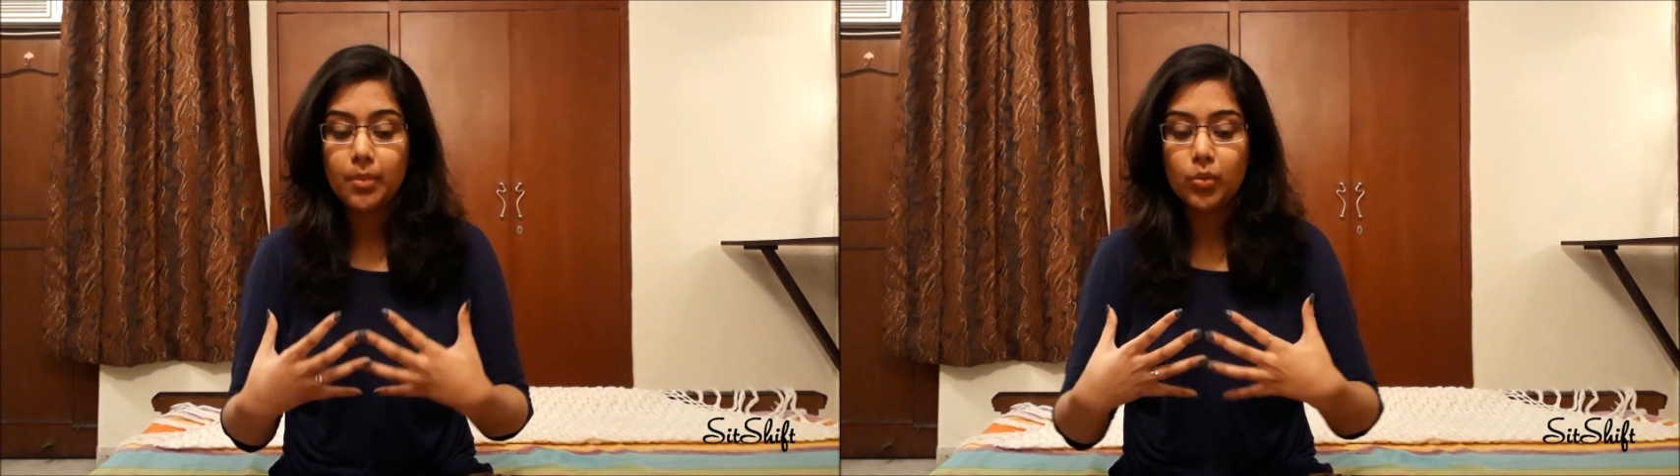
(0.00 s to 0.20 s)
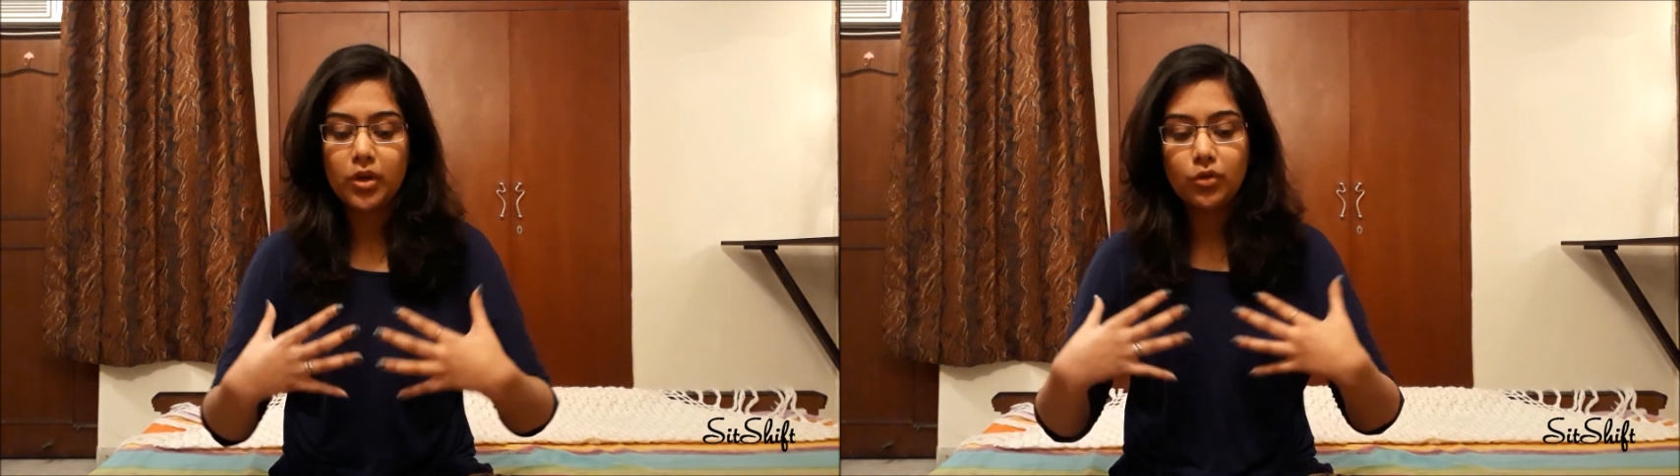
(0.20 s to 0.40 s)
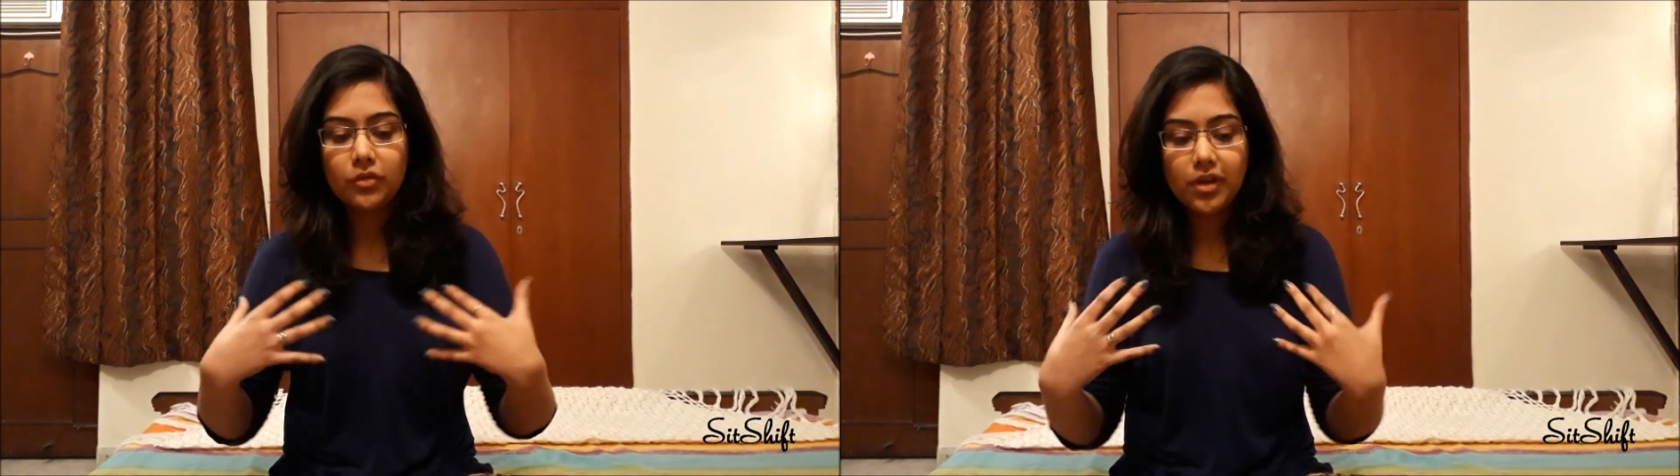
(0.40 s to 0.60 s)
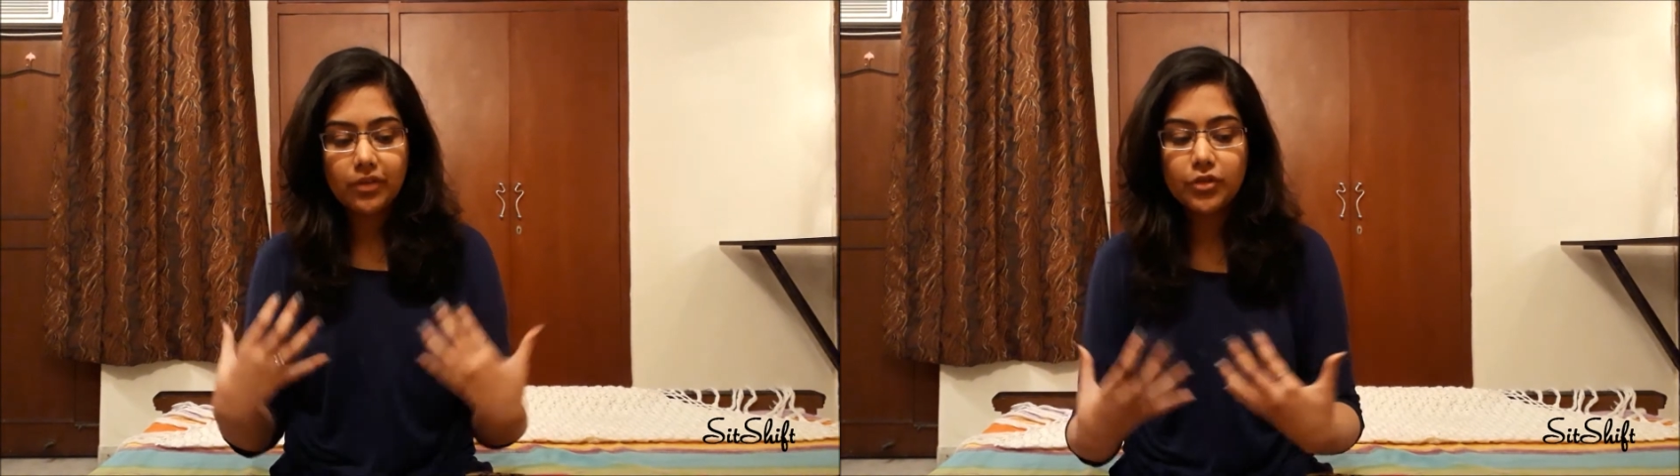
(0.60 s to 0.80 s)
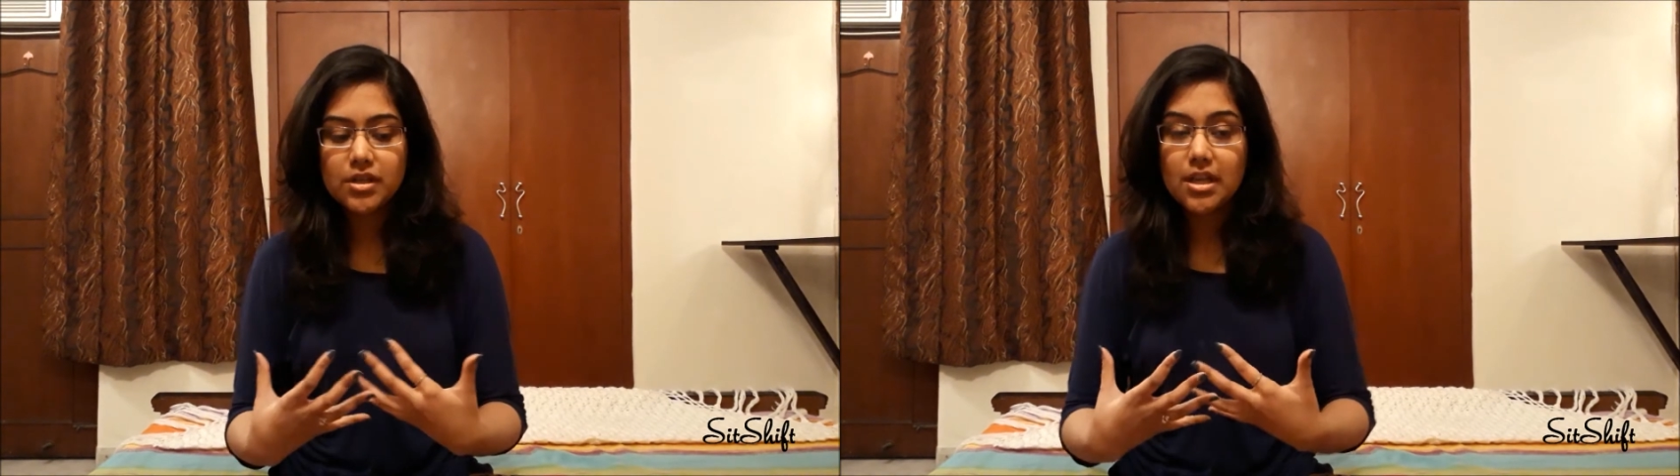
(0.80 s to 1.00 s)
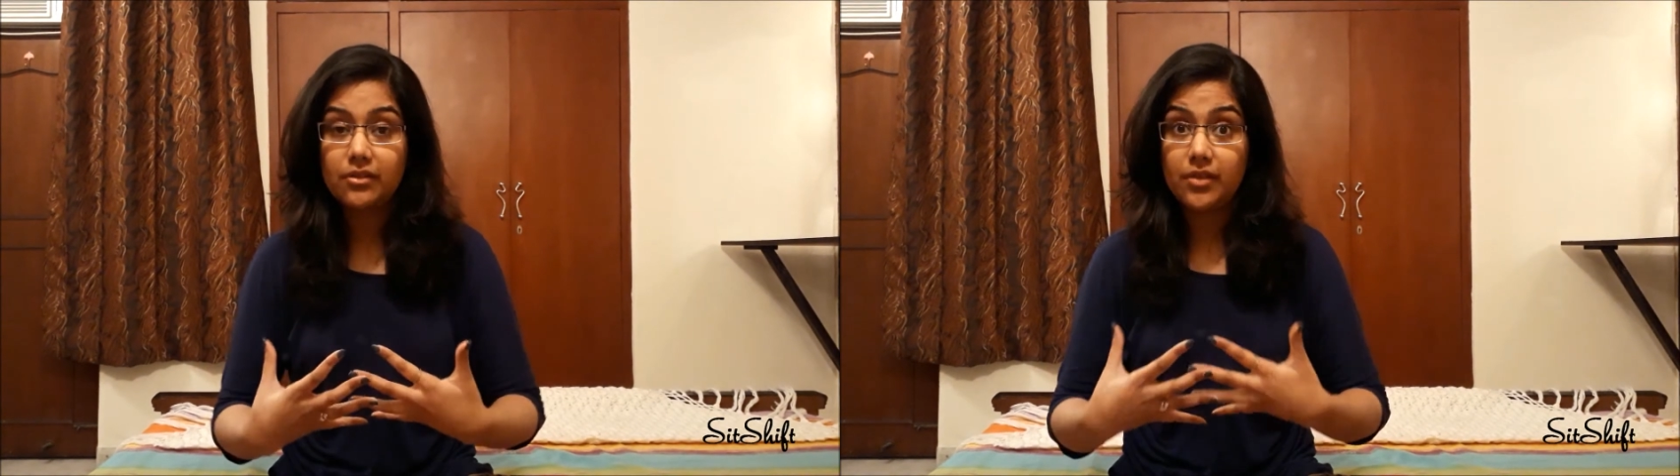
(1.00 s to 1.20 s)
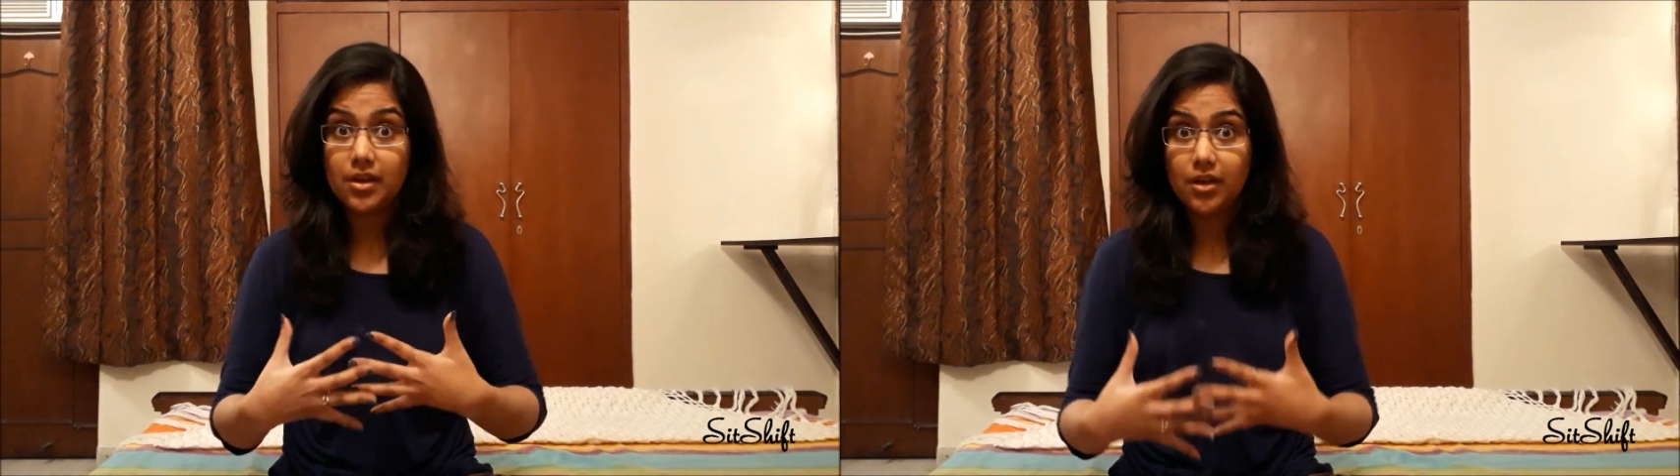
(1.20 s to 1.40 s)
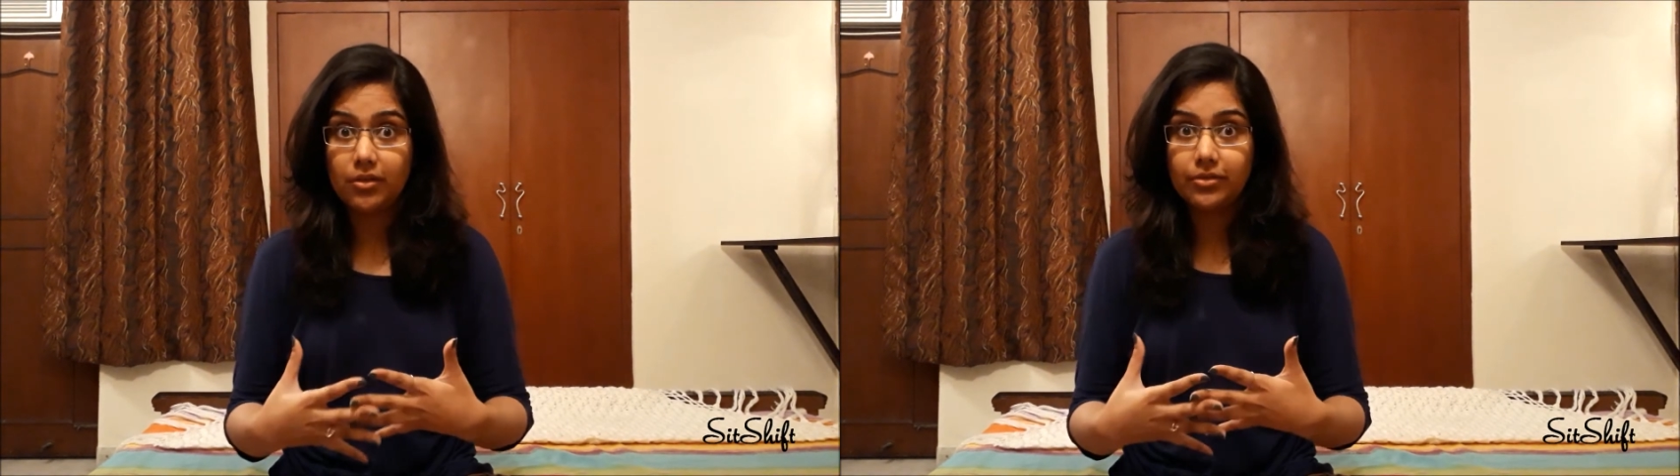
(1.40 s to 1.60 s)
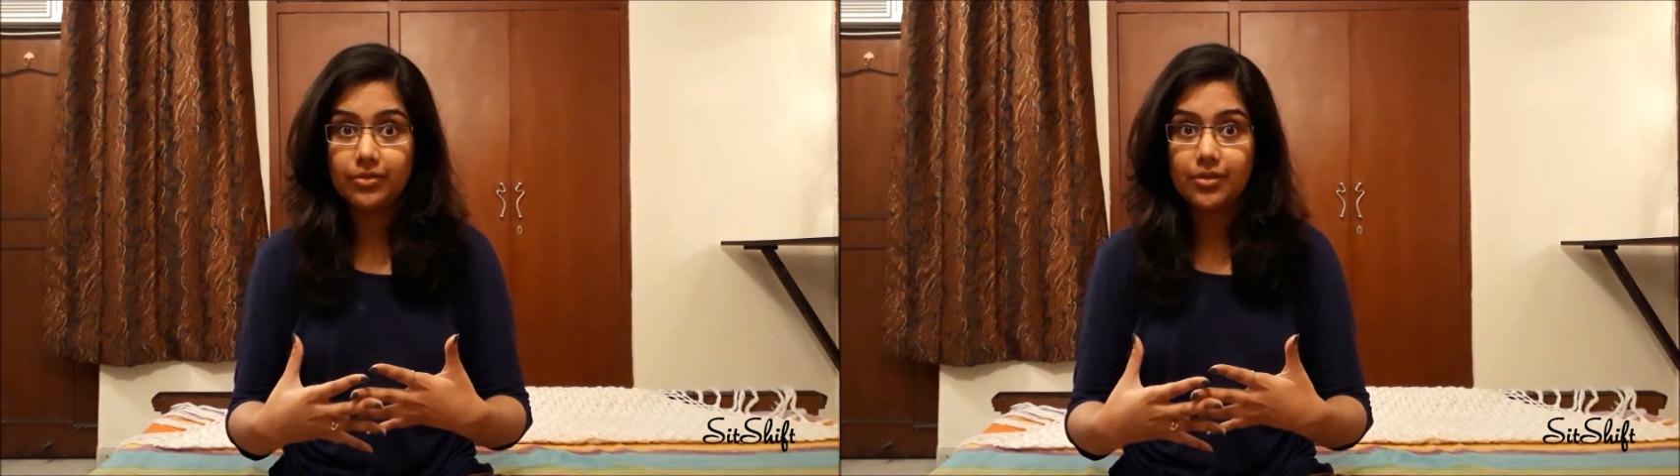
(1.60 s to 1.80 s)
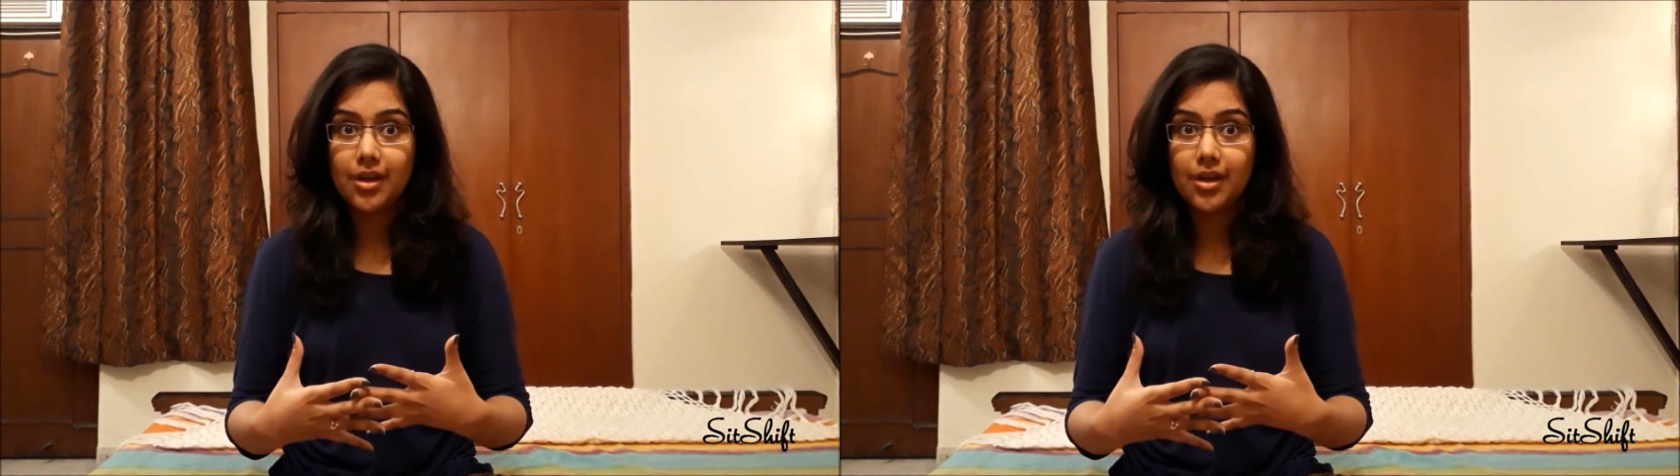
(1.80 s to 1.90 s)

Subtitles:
But when you've loved yourself enough,